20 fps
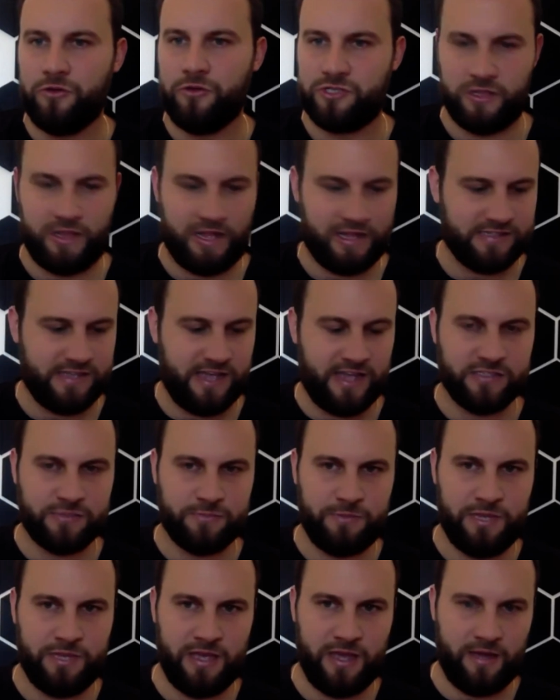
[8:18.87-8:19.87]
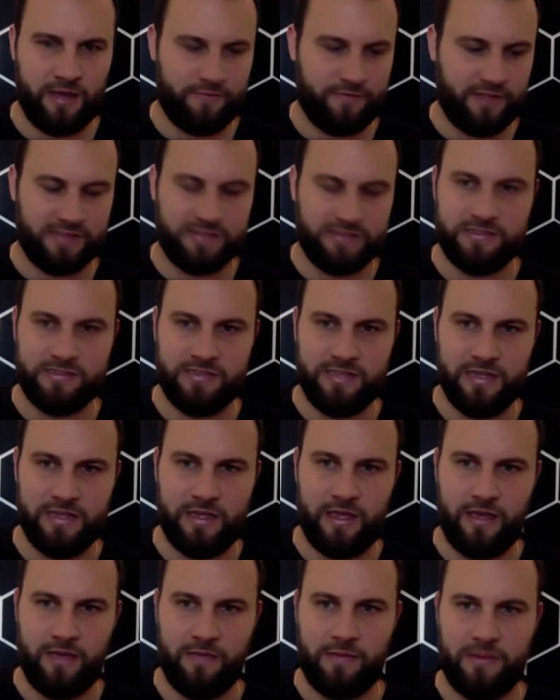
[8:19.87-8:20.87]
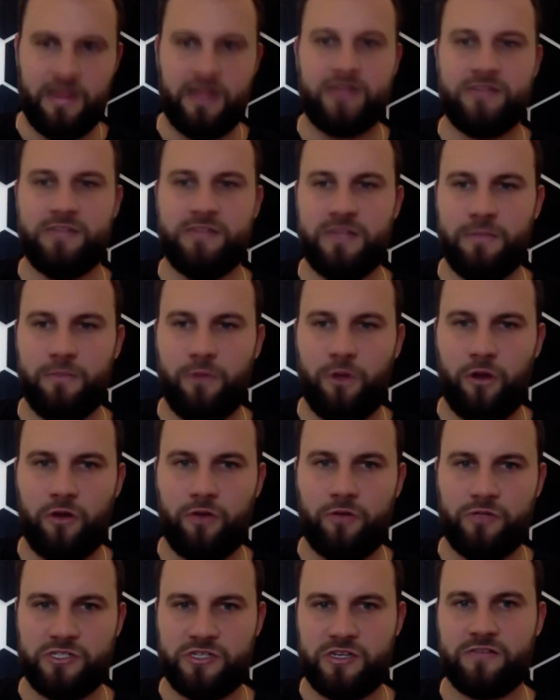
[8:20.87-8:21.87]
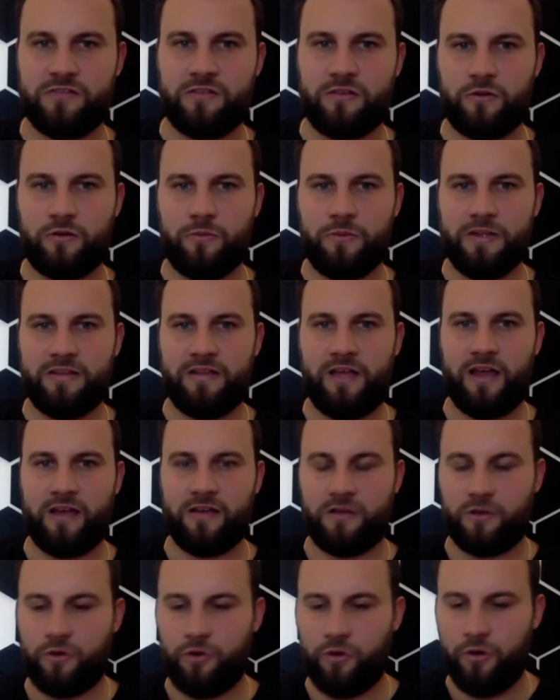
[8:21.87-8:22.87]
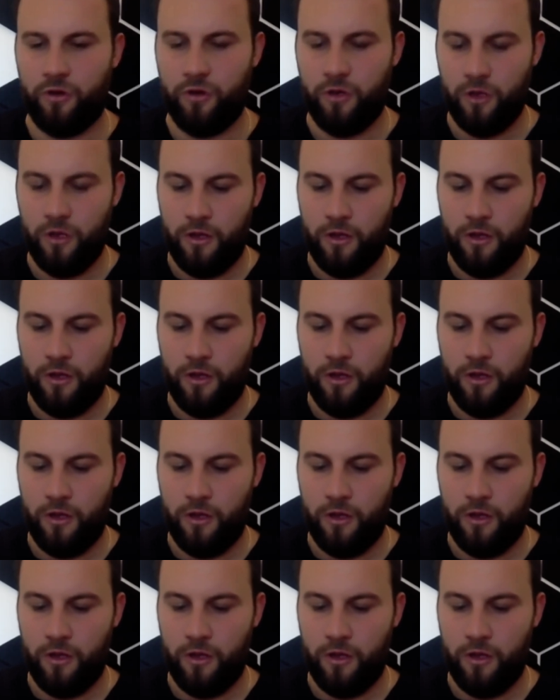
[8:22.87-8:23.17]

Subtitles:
So that's SPF, that's DKIM, and that's DMARC, which gets a little bit technical,